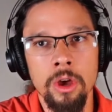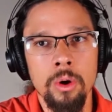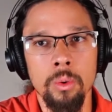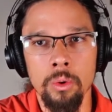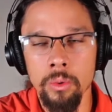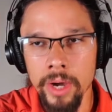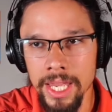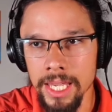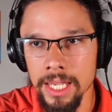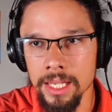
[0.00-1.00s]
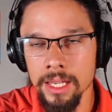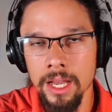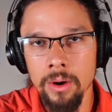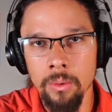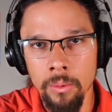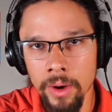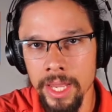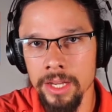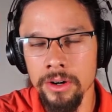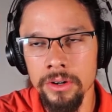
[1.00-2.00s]
way
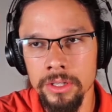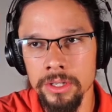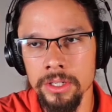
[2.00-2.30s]
way earlier,